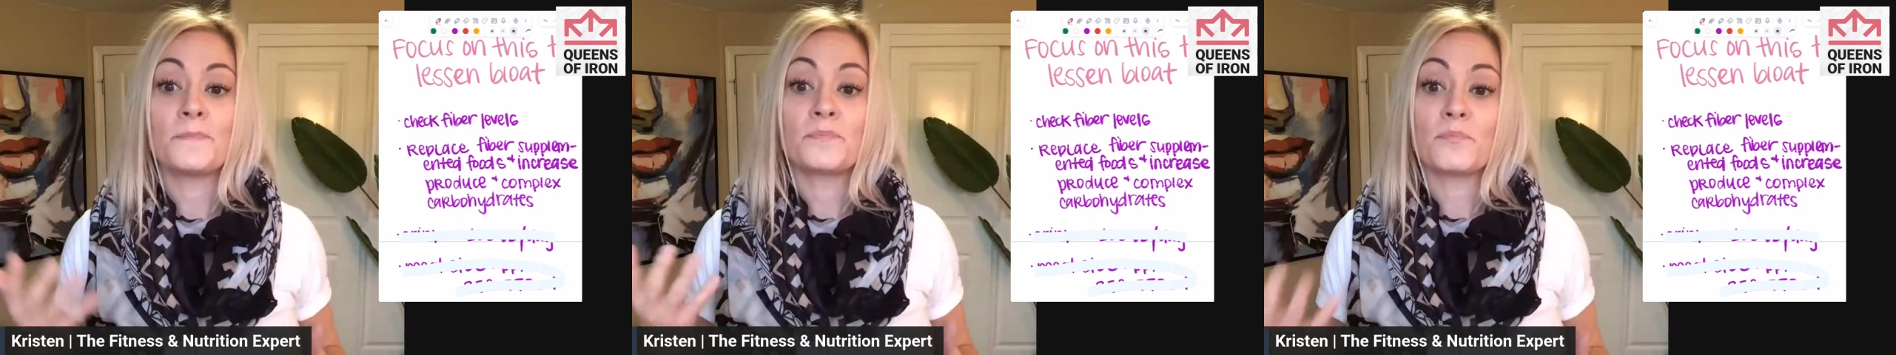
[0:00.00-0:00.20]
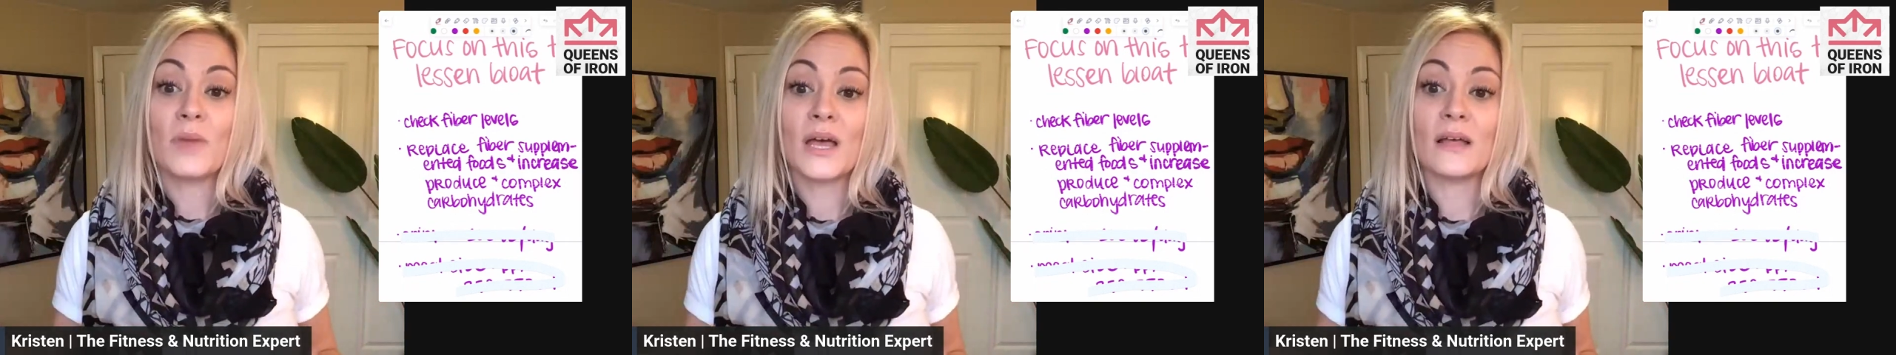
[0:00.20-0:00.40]

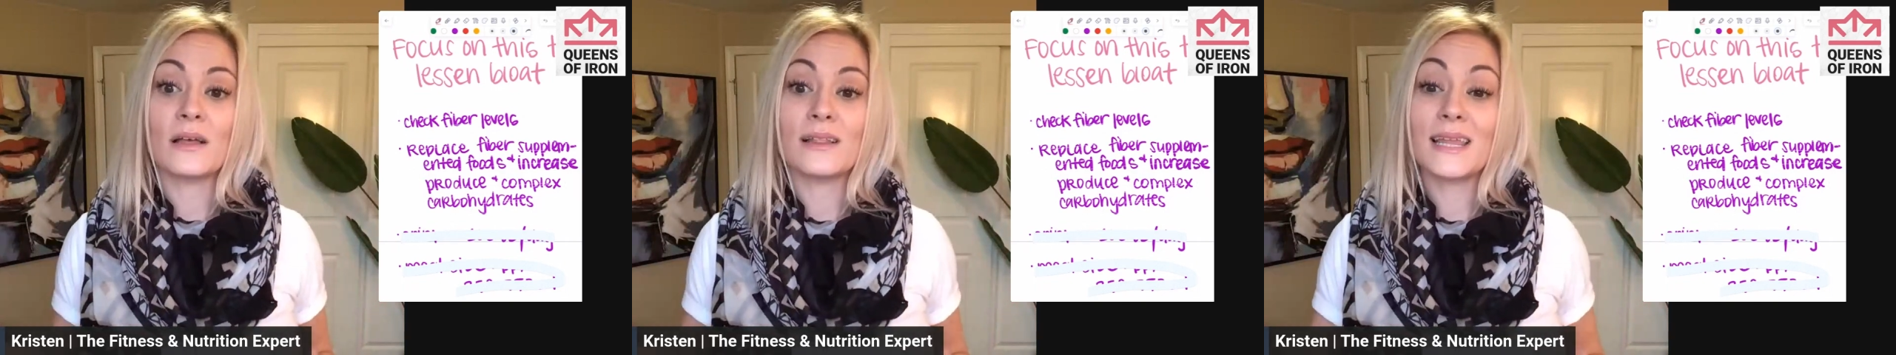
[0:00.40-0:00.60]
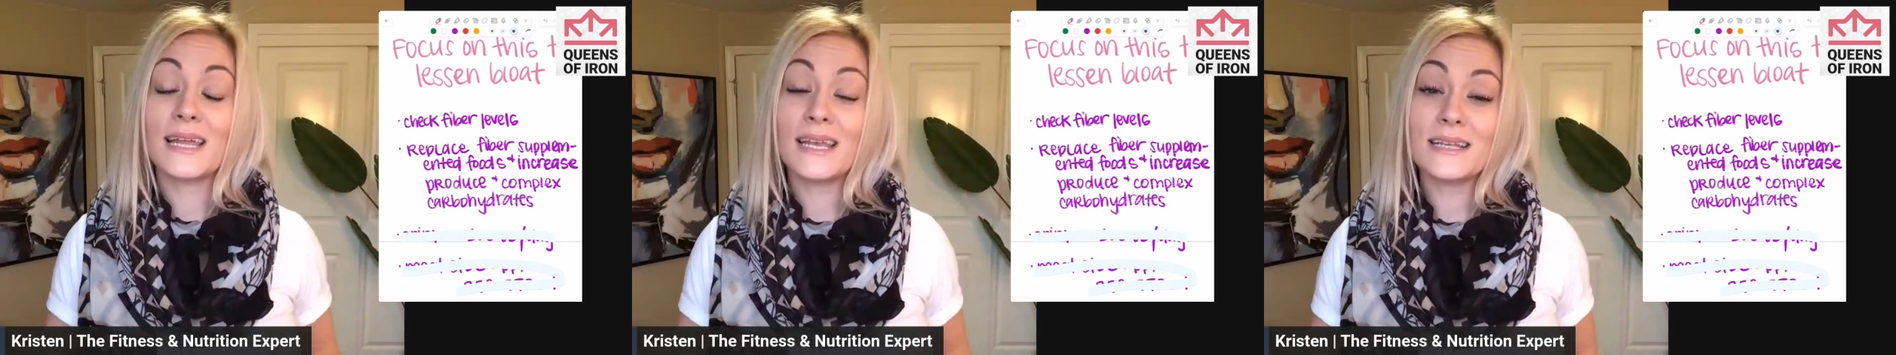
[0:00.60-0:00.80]
But
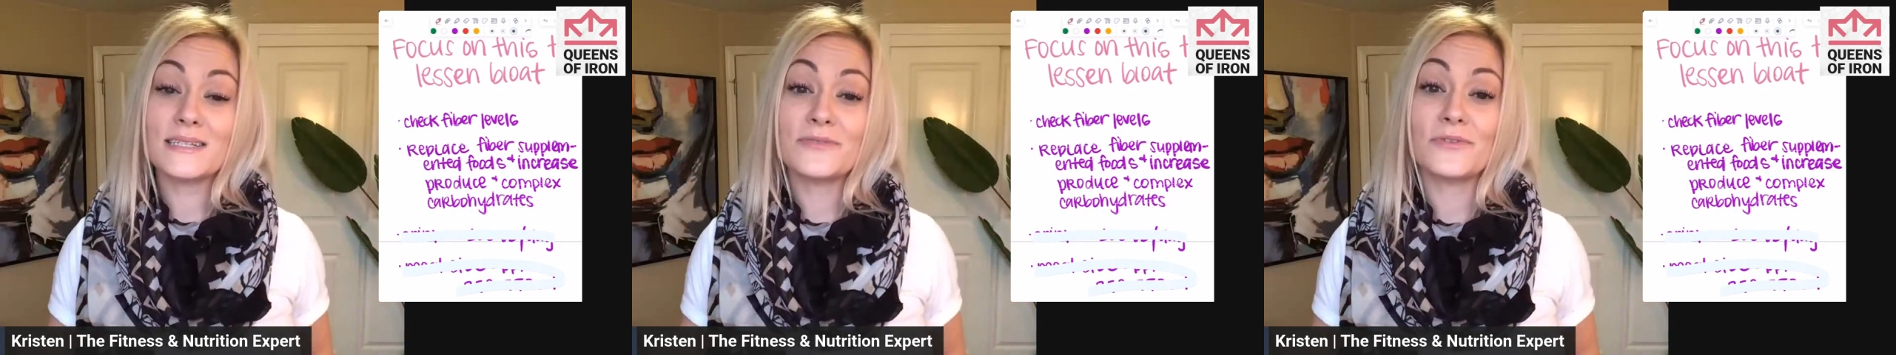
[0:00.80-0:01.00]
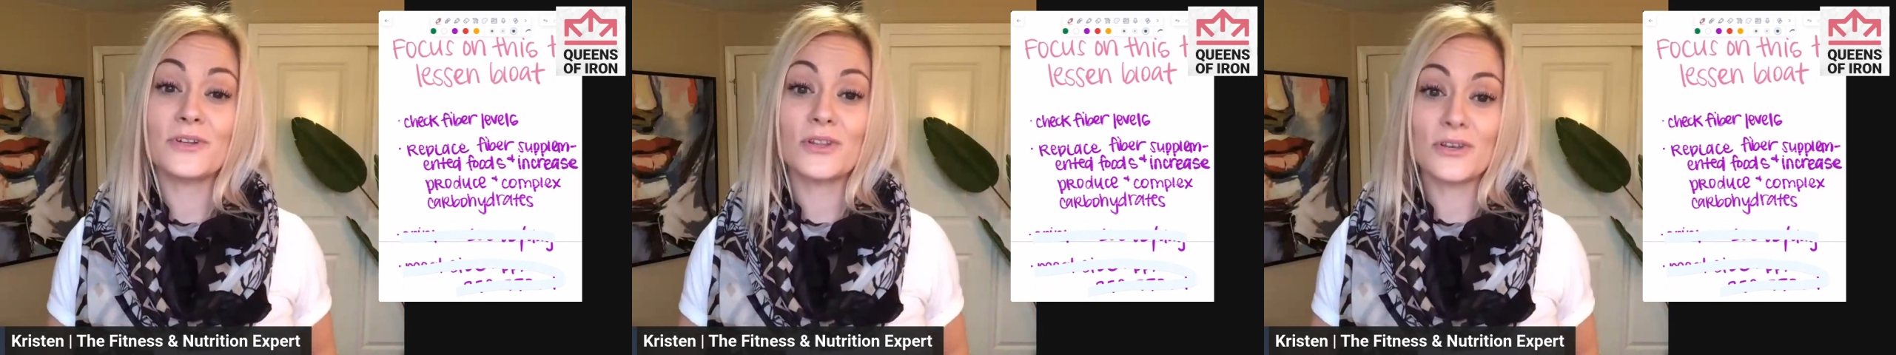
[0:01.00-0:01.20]
ladies,
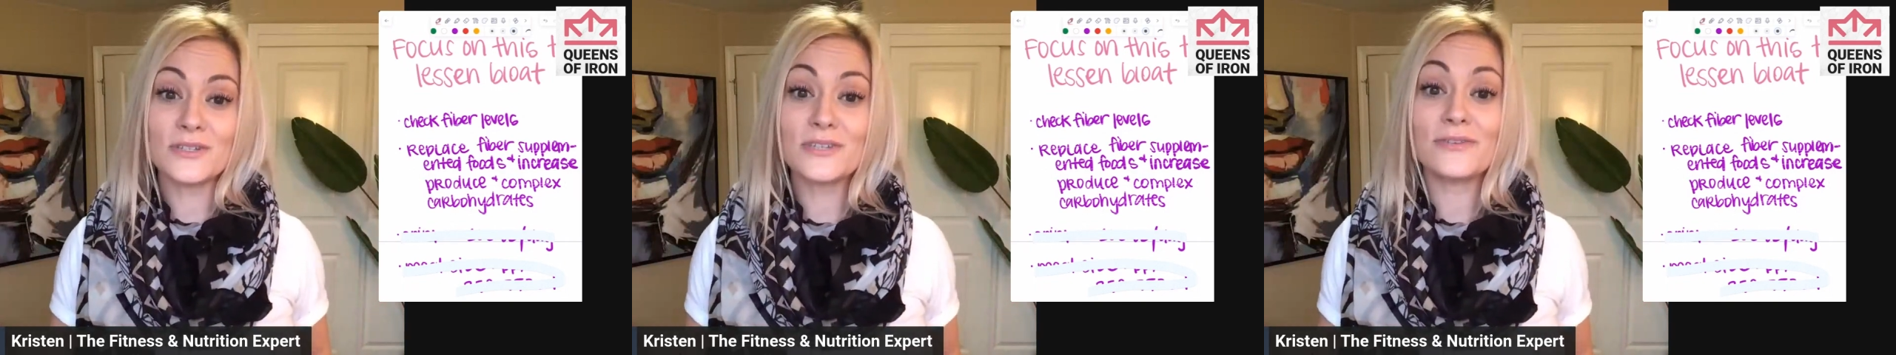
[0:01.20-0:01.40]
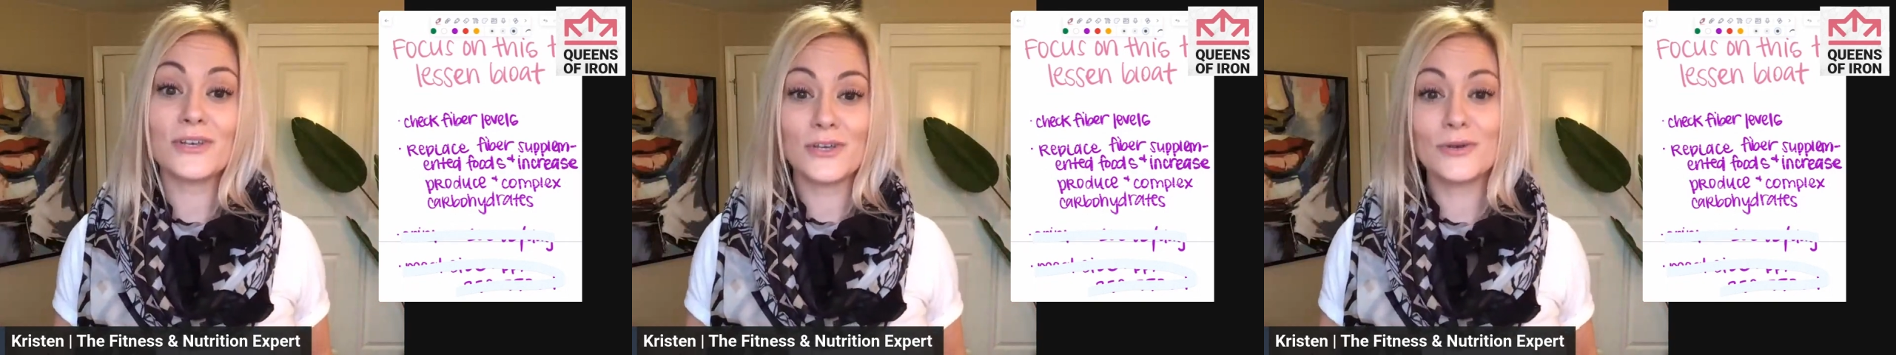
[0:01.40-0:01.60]
for those
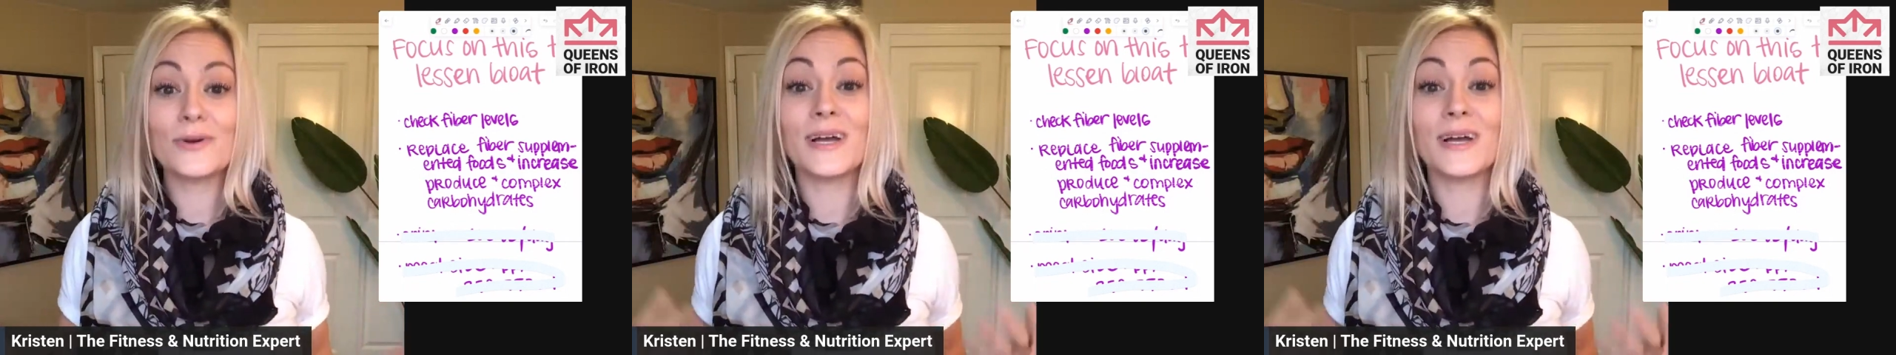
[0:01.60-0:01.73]
of you who